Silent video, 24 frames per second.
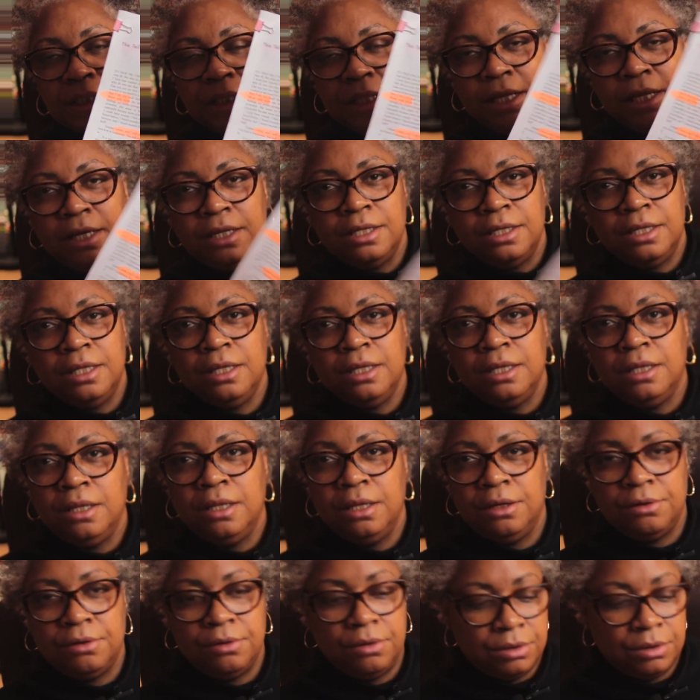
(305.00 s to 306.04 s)
that
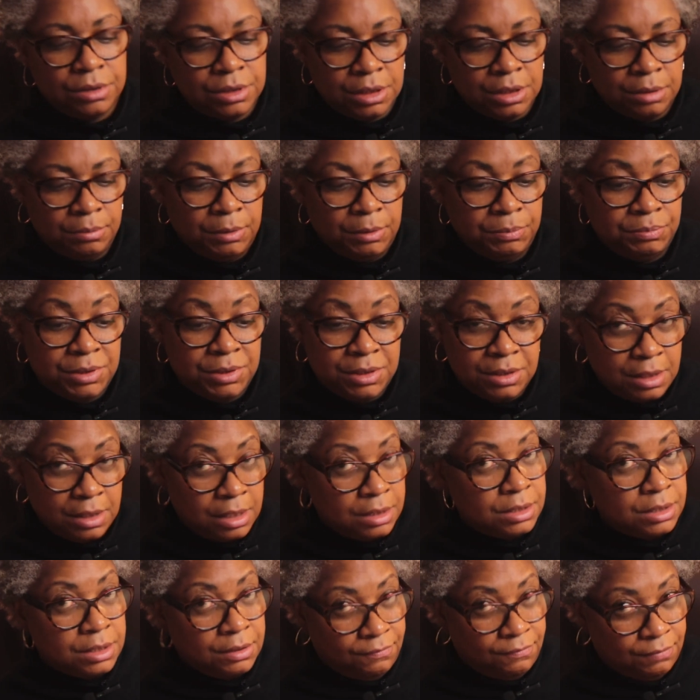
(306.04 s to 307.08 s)
there are some
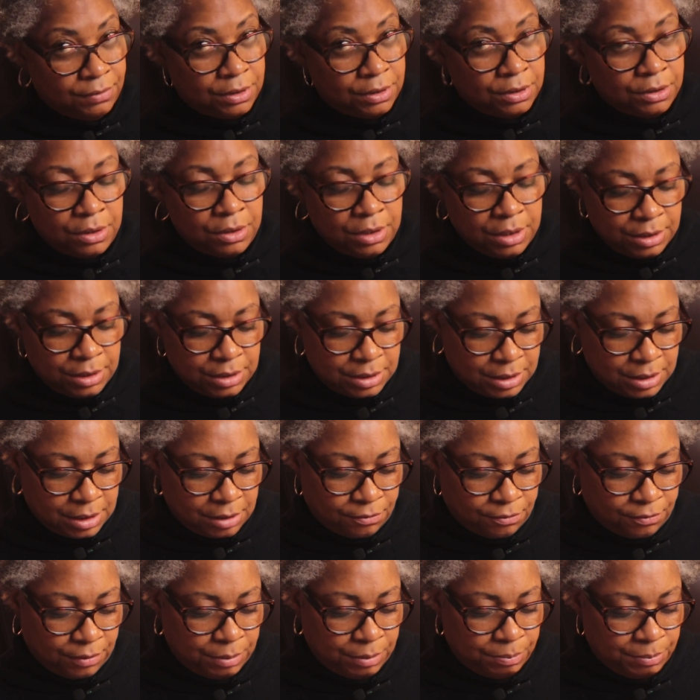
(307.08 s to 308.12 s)
obsessive thoughts
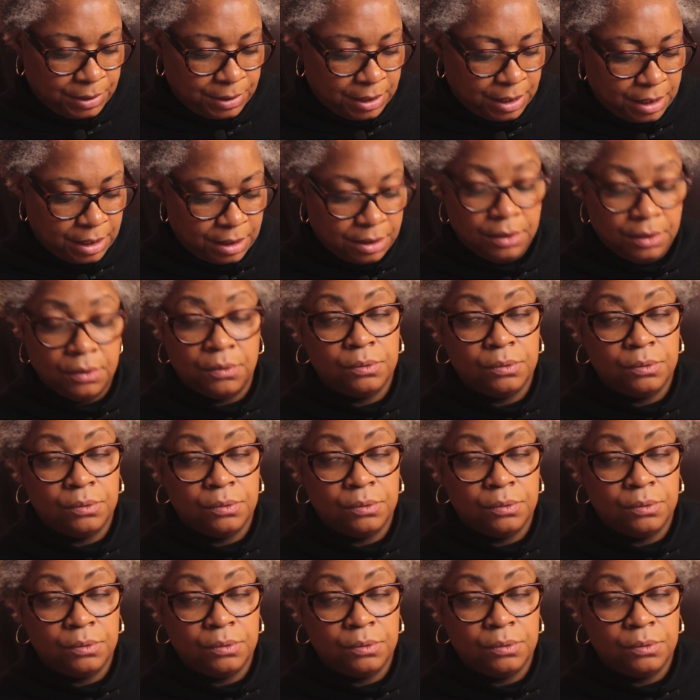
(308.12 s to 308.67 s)
creeping in,